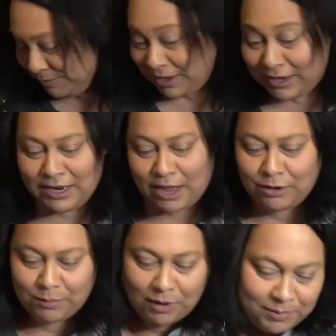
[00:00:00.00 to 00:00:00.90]
I'm not gonna count
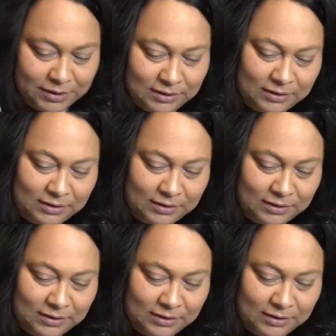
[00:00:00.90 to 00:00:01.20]
them all, but.